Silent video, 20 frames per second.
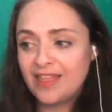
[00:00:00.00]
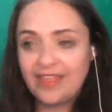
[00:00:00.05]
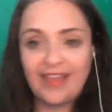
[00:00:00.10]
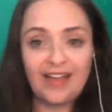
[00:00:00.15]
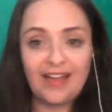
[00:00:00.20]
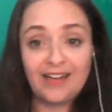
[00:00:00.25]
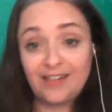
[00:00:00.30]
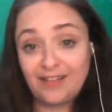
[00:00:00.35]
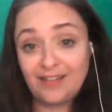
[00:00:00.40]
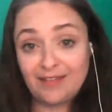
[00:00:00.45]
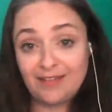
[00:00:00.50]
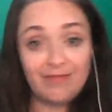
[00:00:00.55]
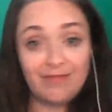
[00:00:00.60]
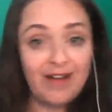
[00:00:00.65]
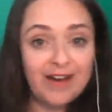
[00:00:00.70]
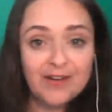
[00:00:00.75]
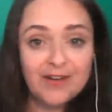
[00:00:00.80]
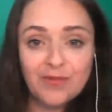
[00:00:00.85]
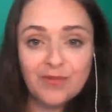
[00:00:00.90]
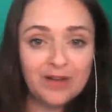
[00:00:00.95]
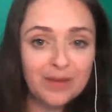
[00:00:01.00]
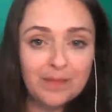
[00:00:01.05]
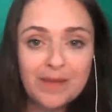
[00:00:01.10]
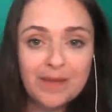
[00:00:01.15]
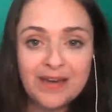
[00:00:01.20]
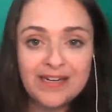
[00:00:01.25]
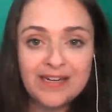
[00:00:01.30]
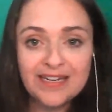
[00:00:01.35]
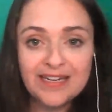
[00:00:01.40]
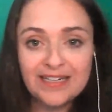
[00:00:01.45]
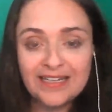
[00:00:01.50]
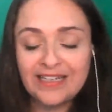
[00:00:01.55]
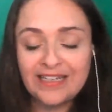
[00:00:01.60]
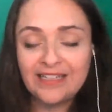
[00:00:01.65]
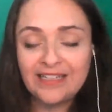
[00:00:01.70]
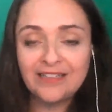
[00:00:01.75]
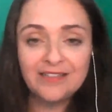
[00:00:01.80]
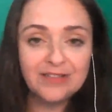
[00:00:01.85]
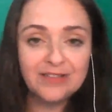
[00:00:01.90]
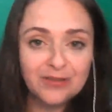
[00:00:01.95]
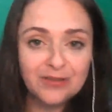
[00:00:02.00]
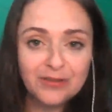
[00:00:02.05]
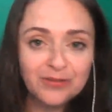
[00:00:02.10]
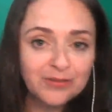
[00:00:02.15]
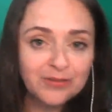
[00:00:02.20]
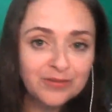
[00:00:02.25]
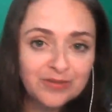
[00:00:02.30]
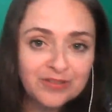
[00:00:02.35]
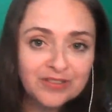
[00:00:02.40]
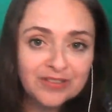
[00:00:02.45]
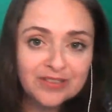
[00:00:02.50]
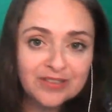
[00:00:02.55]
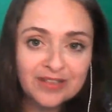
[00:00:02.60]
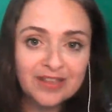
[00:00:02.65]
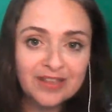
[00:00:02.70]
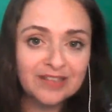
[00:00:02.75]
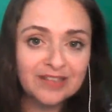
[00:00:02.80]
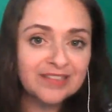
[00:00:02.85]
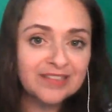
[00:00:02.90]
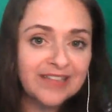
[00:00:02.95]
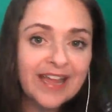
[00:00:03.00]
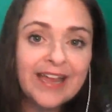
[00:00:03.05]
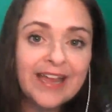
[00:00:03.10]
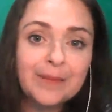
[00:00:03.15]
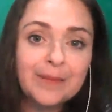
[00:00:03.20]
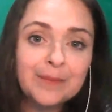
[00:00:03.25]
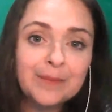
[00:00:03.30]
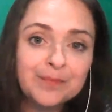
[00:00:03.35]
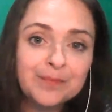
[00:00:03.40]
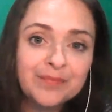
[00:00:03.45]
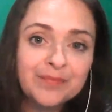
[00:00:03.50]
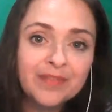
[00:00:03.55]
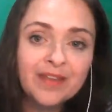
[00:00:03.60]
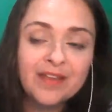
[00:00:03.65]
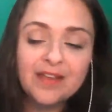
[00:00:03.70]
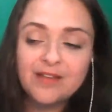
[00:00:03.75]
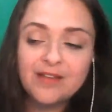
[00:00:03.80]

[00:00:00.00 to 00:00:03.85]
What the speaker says: that the right will immediately use the same